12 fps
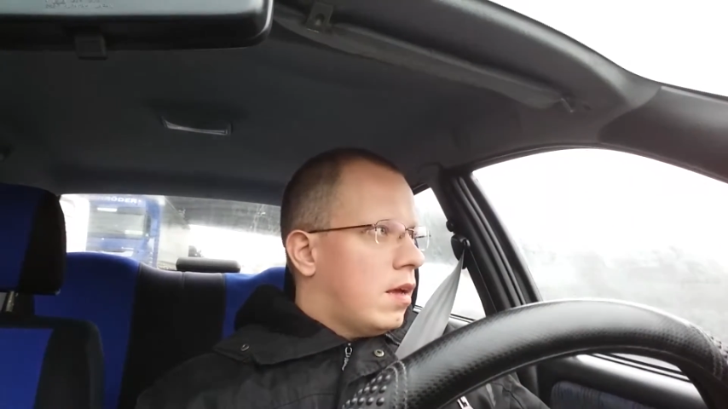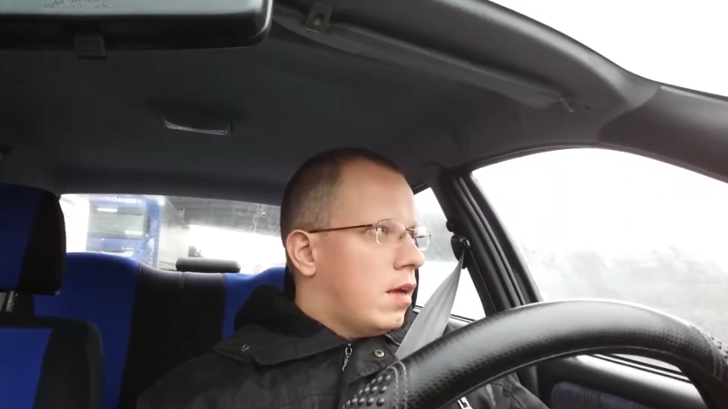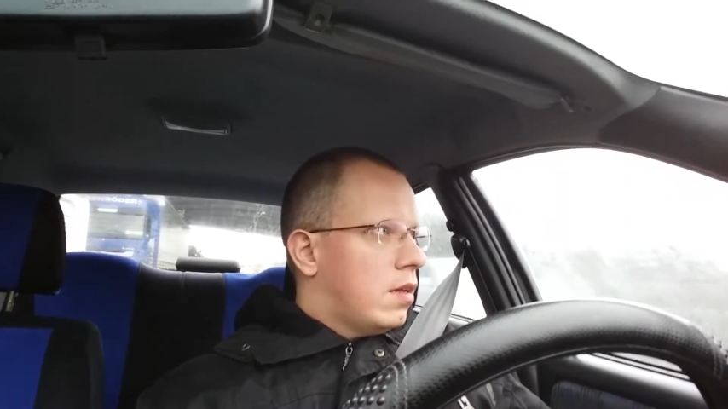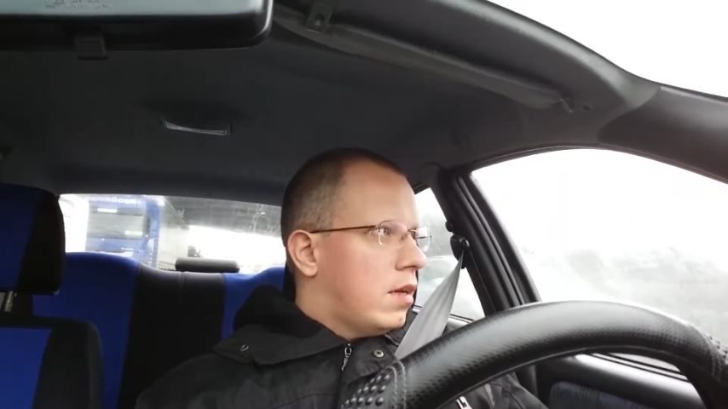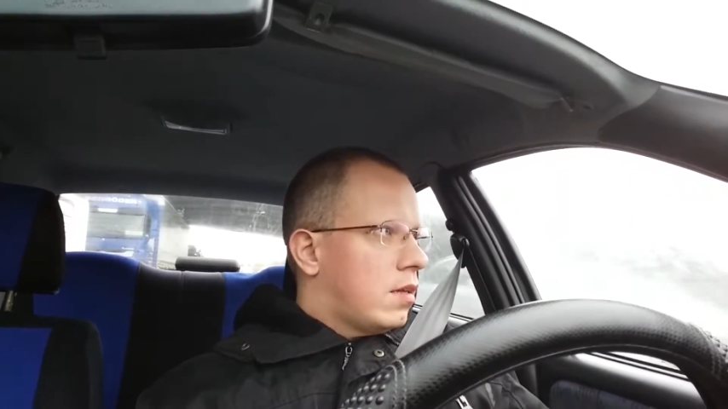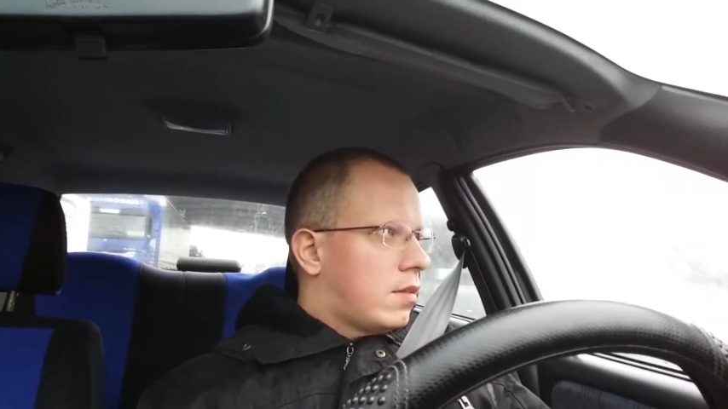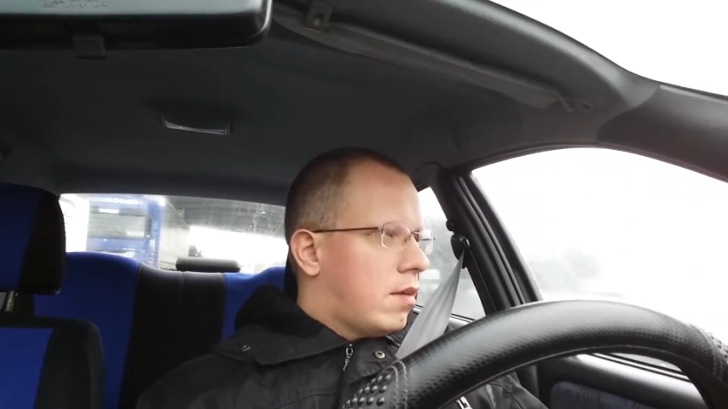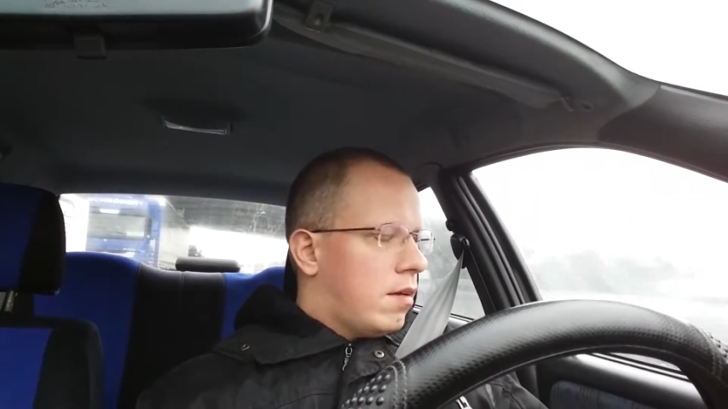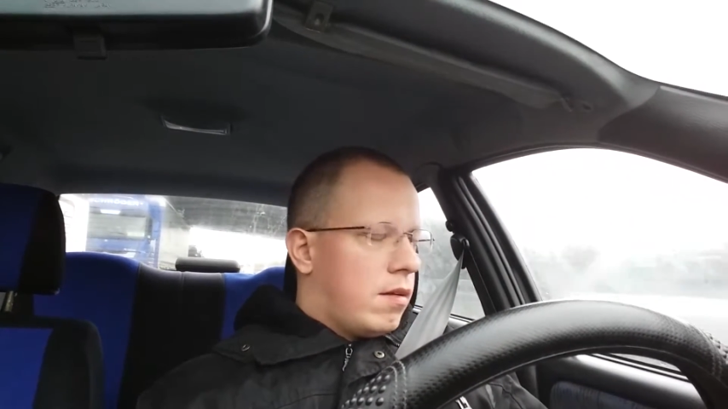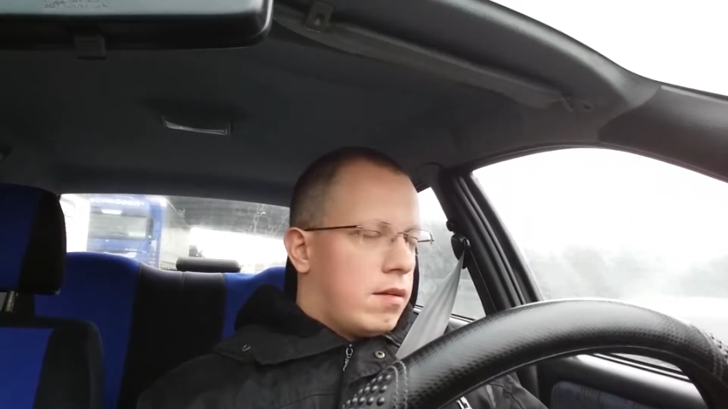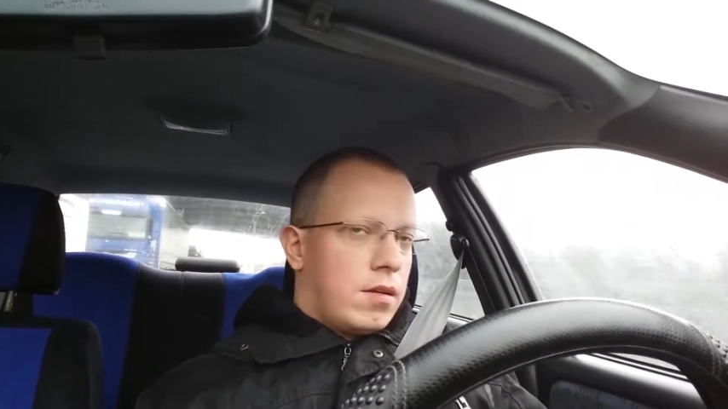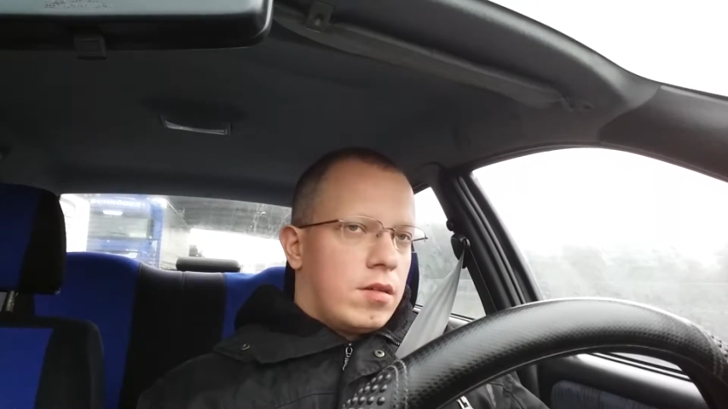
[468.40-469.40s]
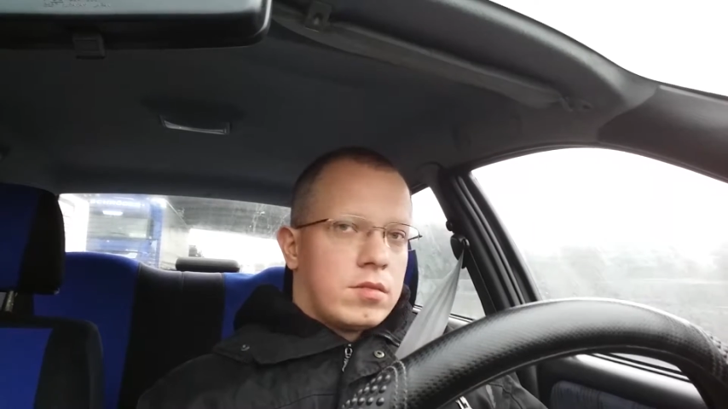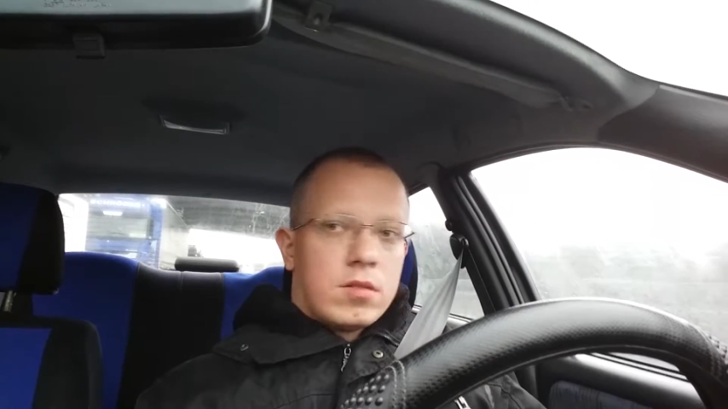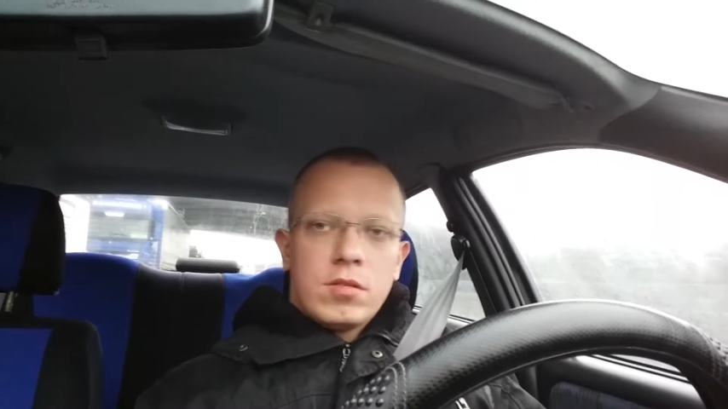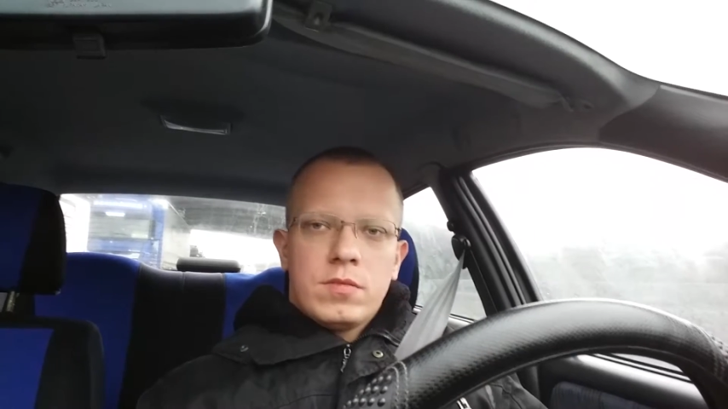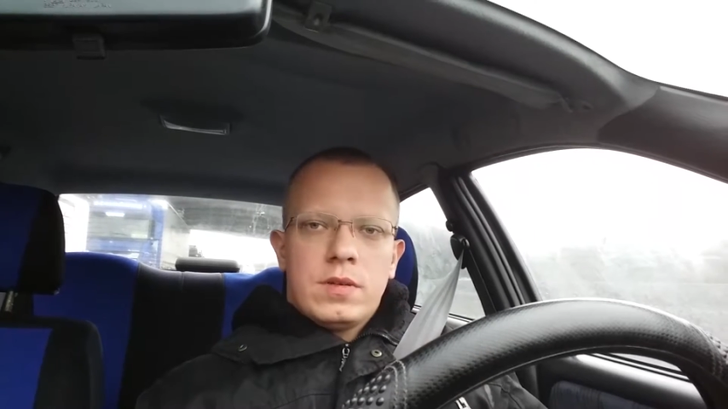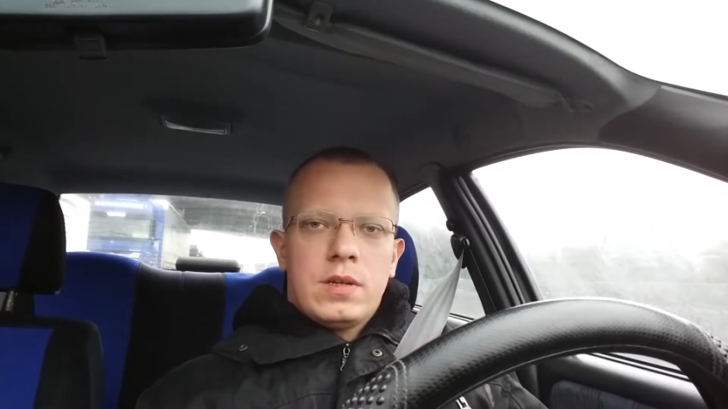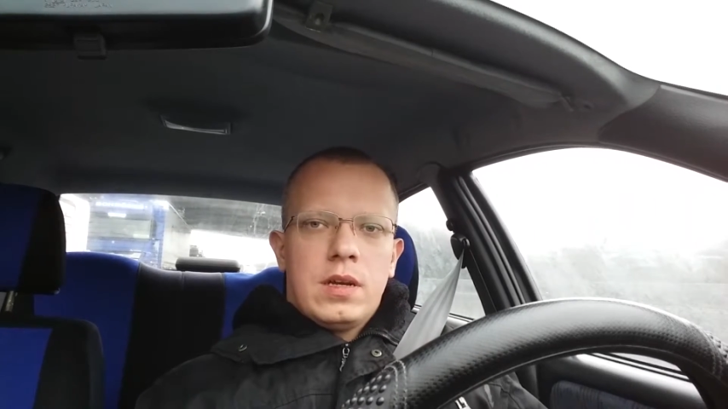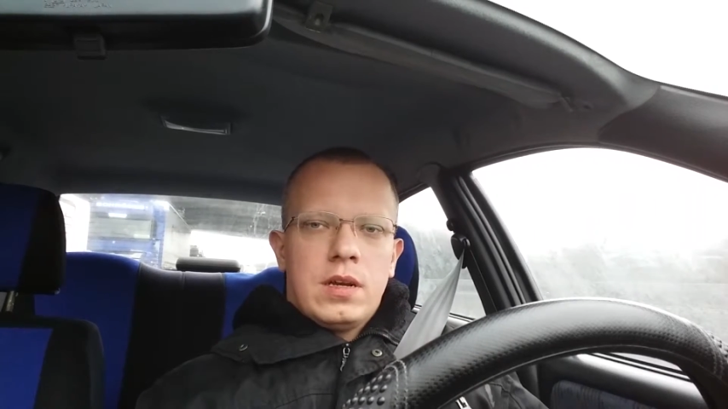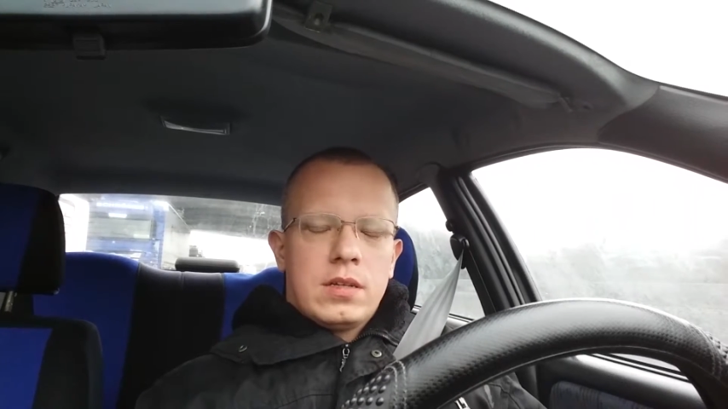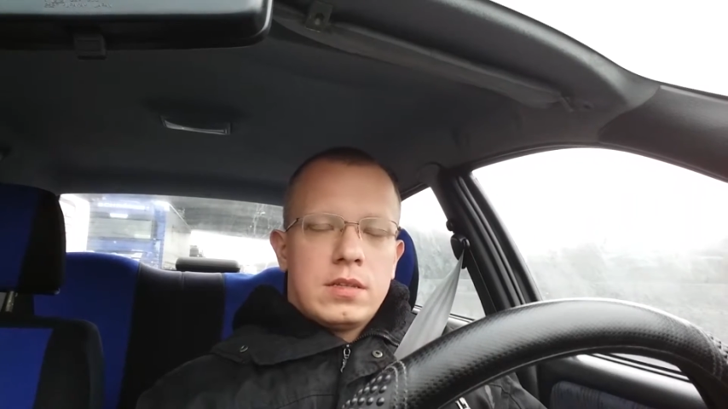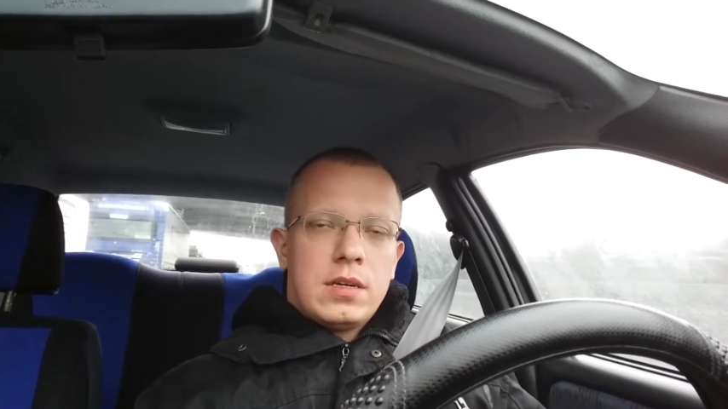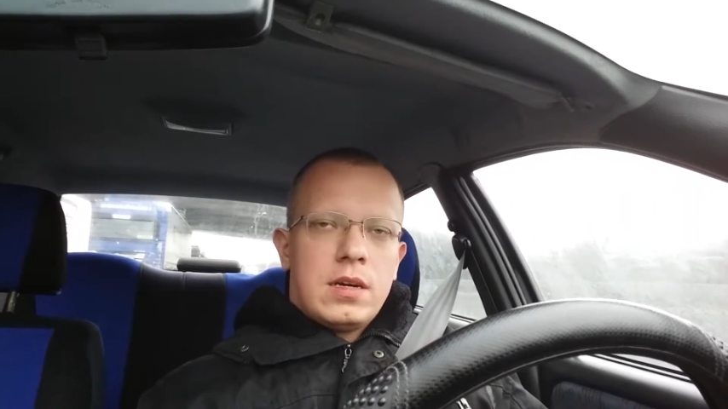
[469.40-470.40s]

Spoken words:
a little not convenient.